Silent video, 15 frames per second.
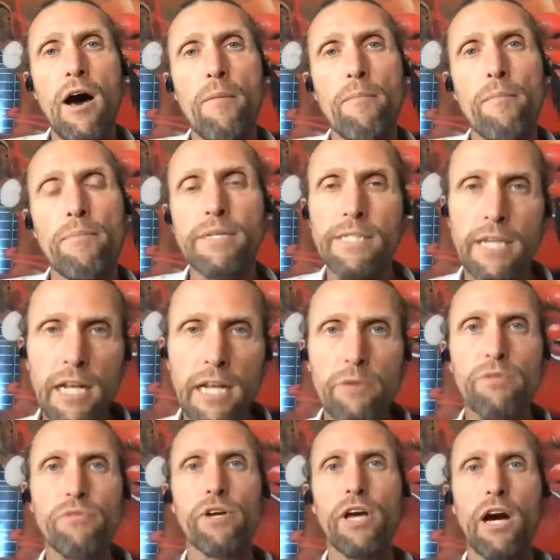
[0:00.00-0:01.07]
particularly with
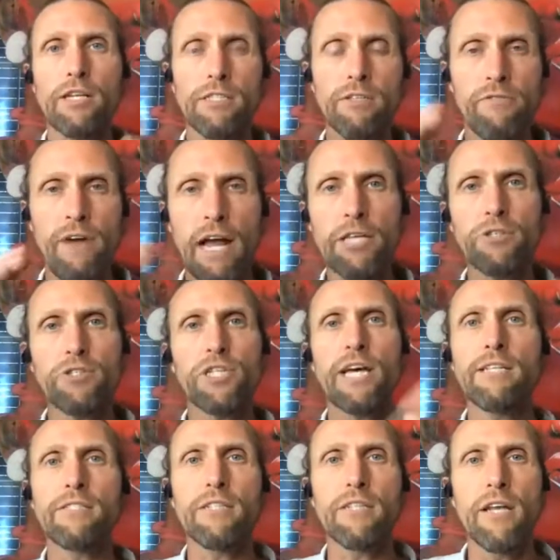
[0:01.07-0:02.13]
regards to value
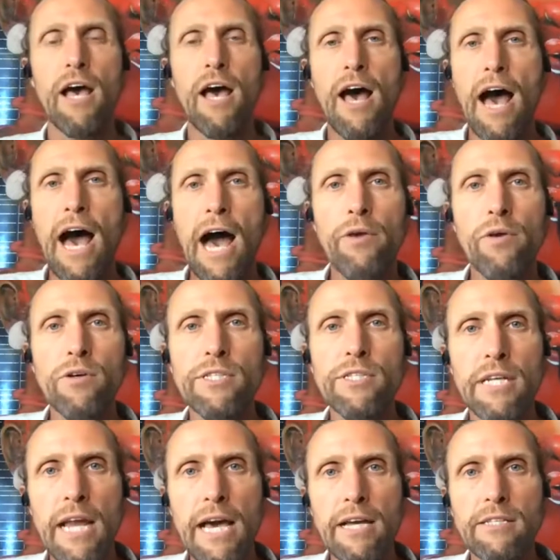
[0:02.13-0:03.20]
chains and how you're
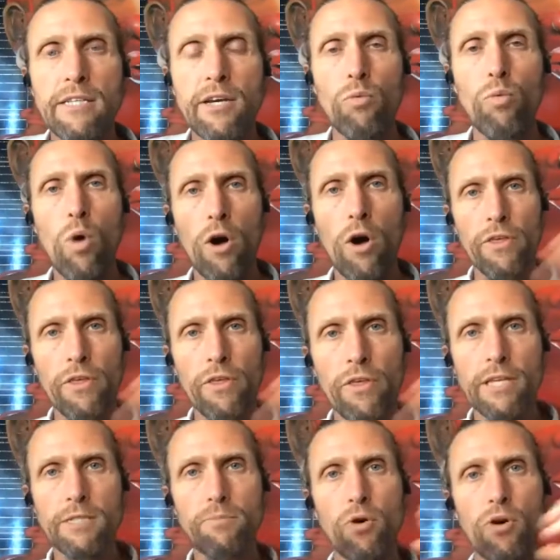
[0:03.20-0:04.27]
selecting what these
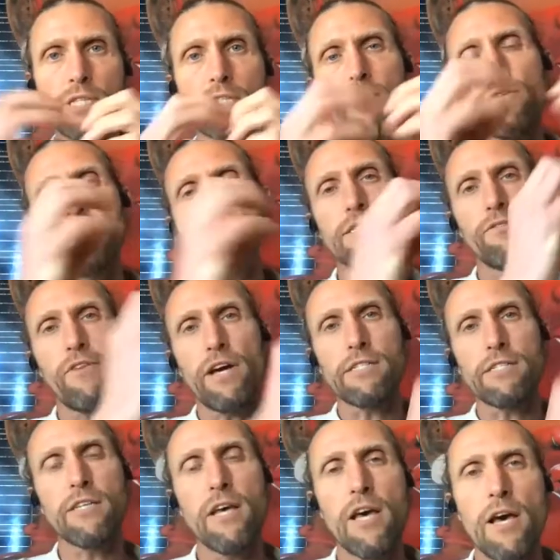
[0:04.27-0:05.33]
points of interface
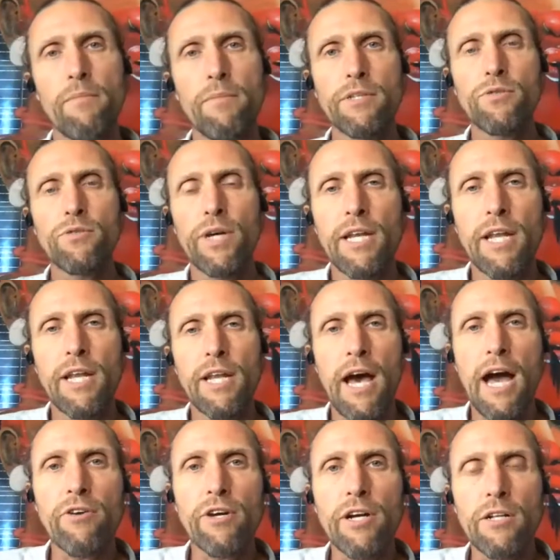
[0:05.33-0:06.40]
between
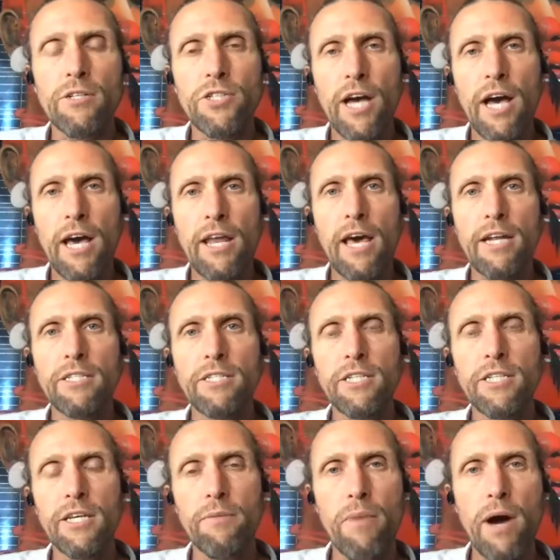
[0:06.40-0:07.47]
agriculture and energy
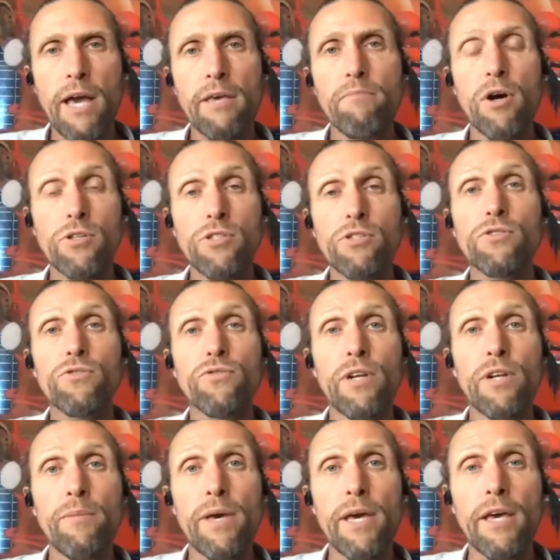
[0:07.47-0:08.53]
might most usefully
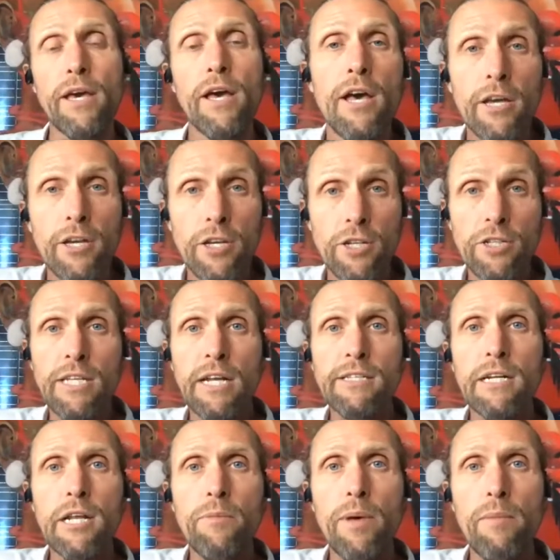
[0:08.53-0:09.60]
be. Could you tell us a
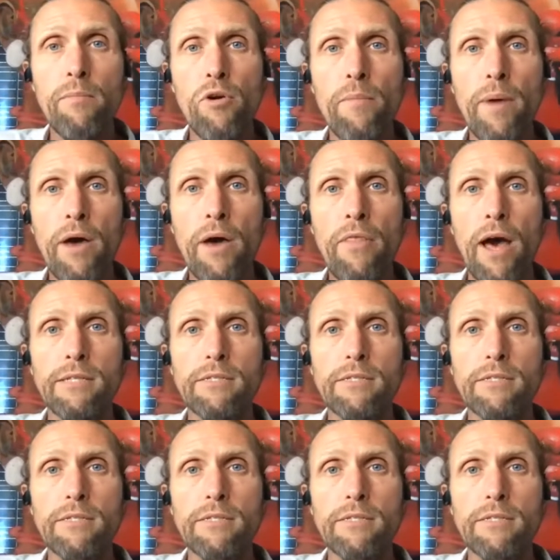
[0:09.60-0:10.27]
little bit more about that?